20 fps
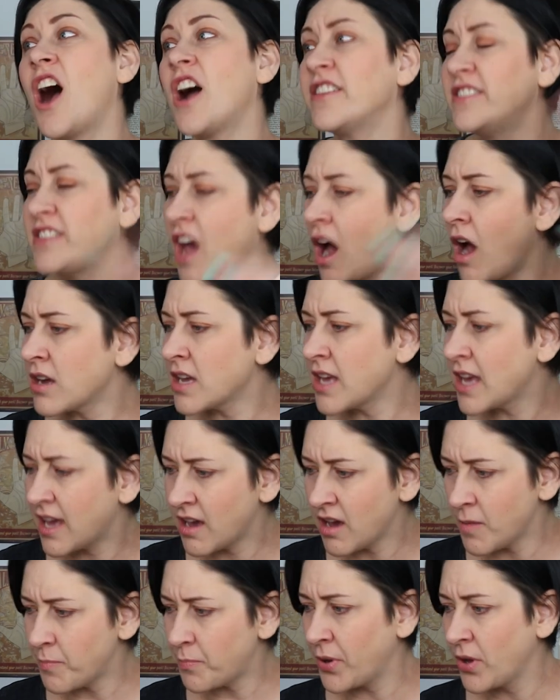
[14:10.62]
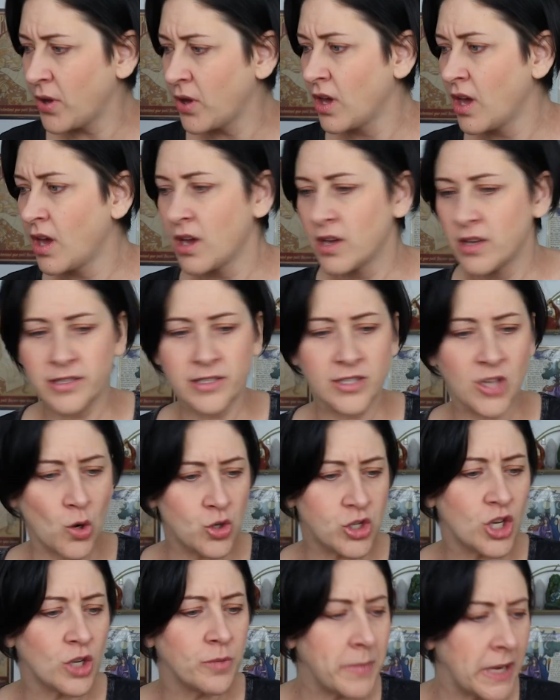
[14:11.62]
a young, hip
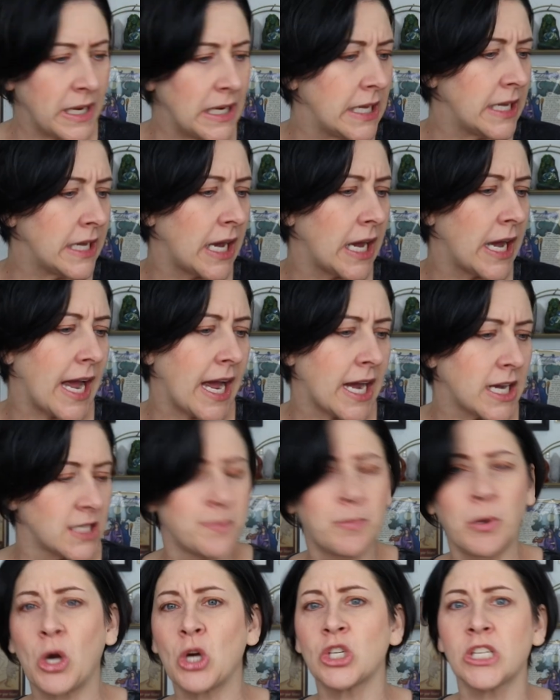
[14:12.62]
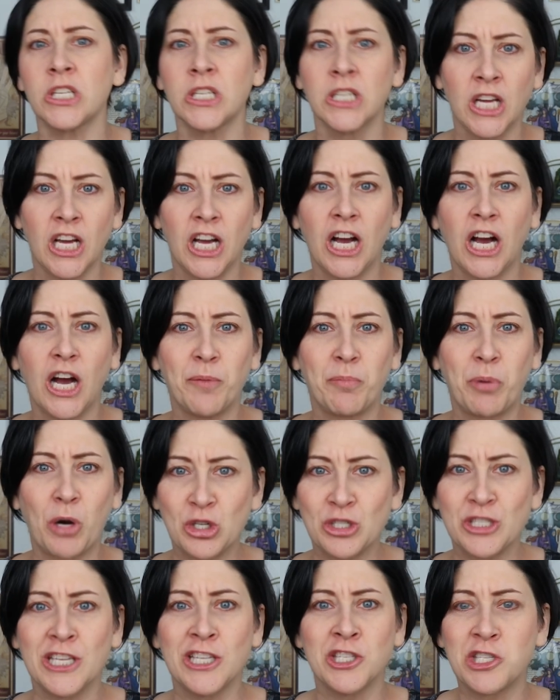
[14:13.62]
social media expert
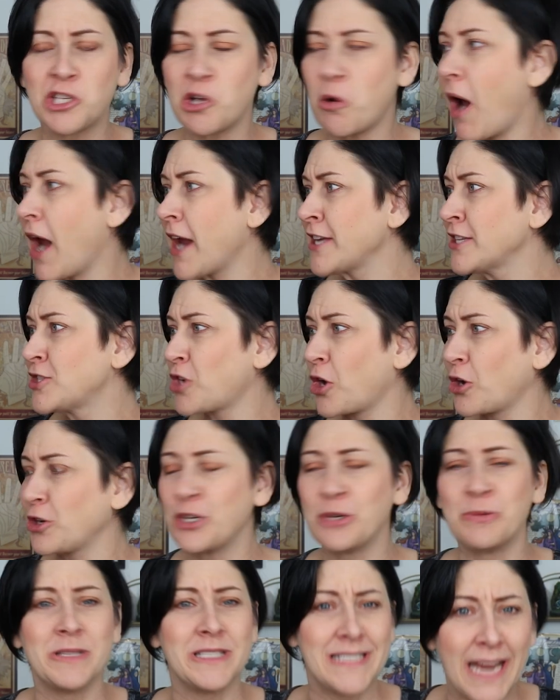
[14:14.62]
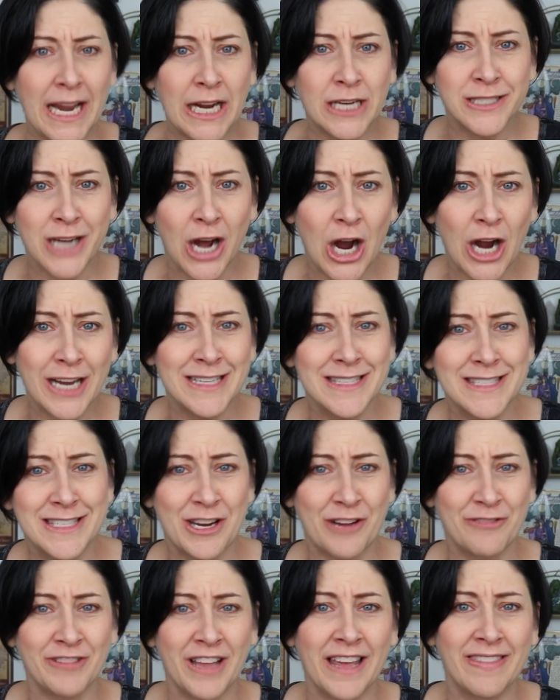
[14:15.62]
person so I can start doing TikTok and
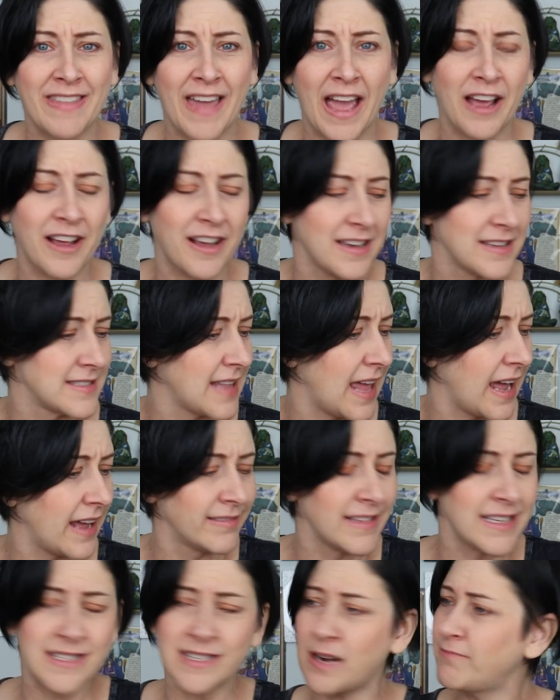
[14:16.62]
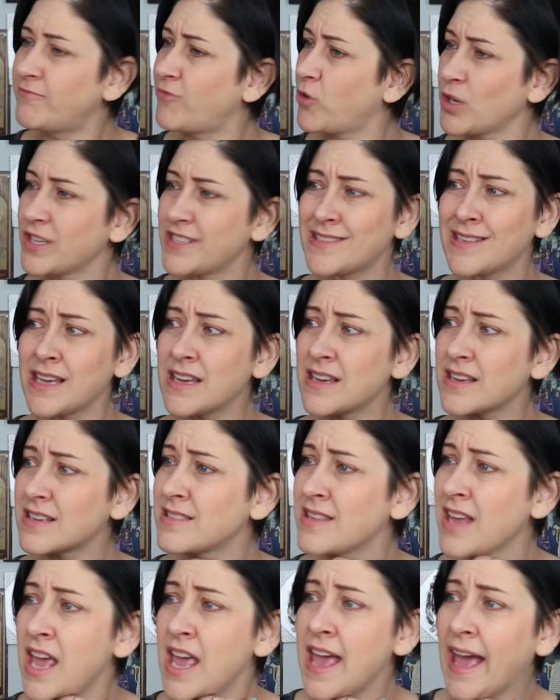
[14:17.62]
stuff like that. Cause like, listen, I'm
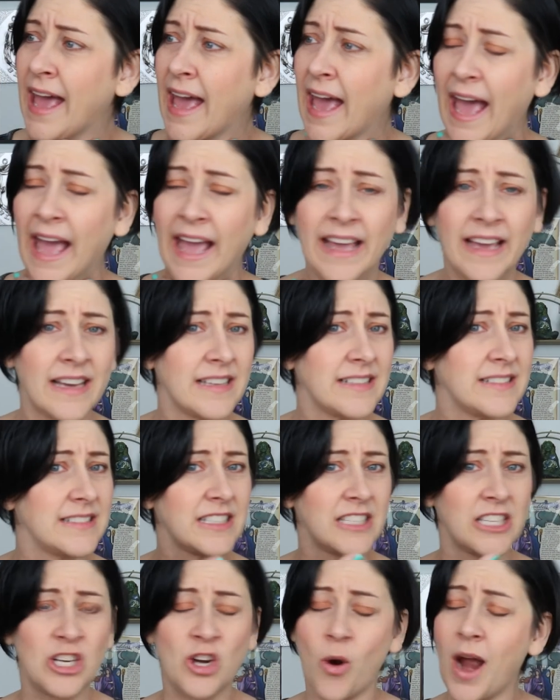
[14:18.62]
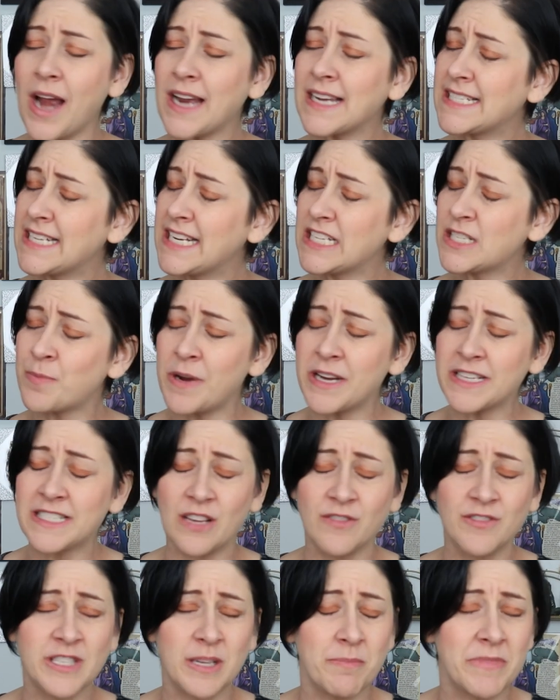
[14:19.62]
46 and you know, I can teach
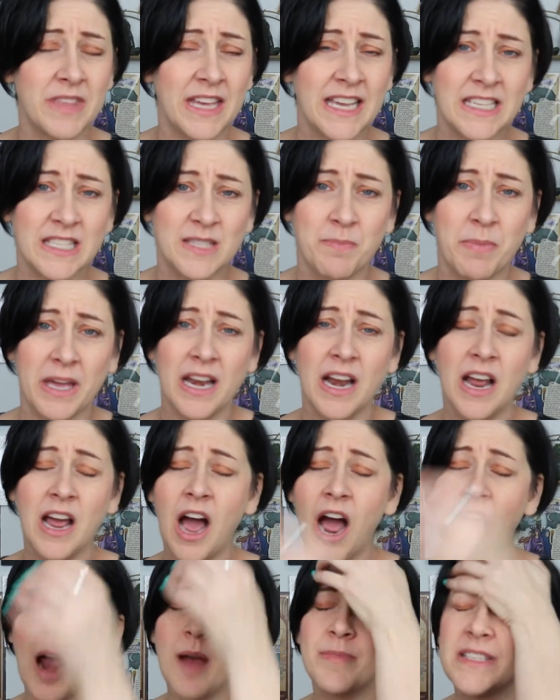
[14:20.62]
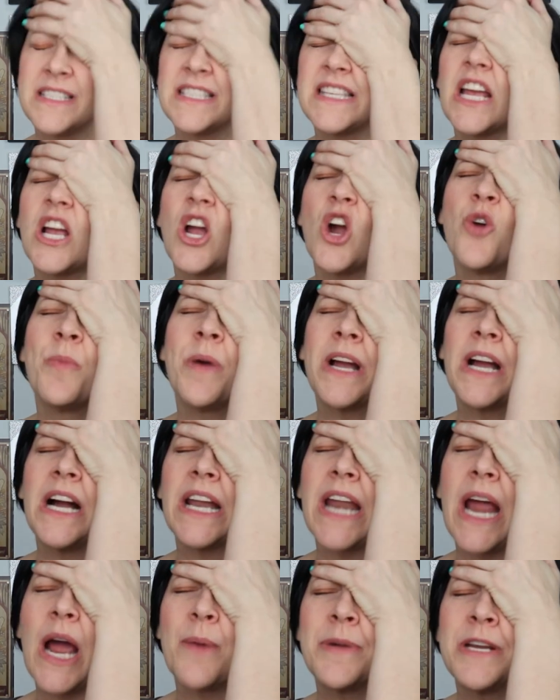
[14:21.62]
myself some things, but I'm just like, oh my
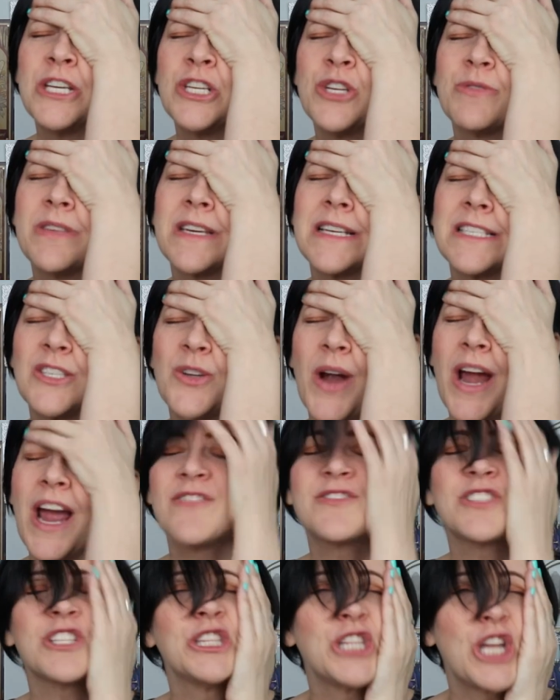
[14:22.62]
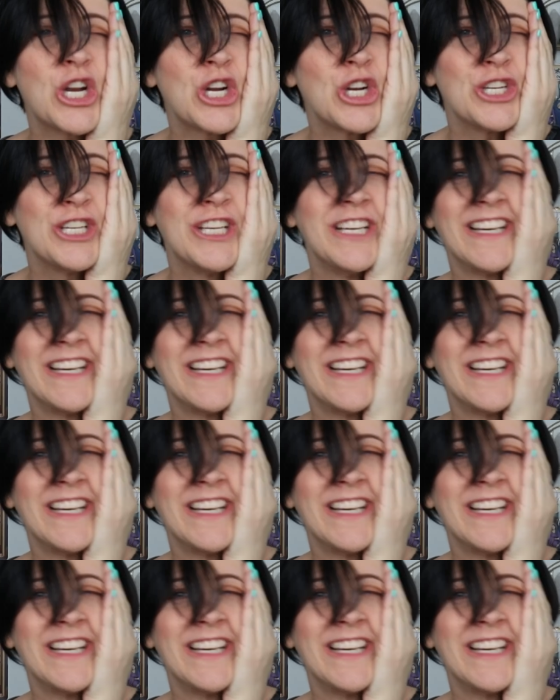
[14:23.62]
God, how many new things do I have to learn?